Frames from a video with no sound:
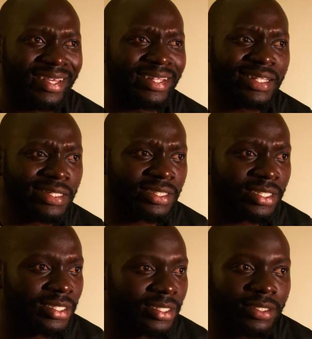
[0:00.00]

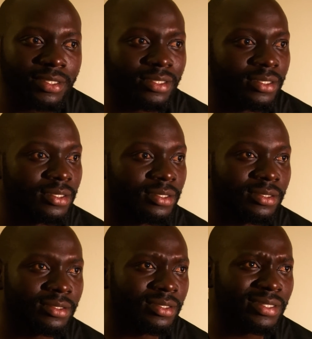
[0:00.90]
Energy,
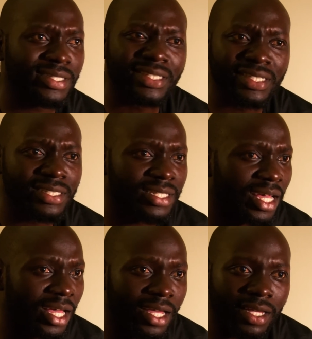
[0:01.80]

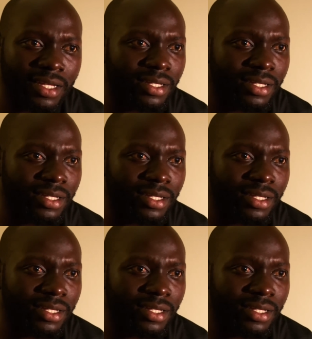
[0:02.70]
Gidiza,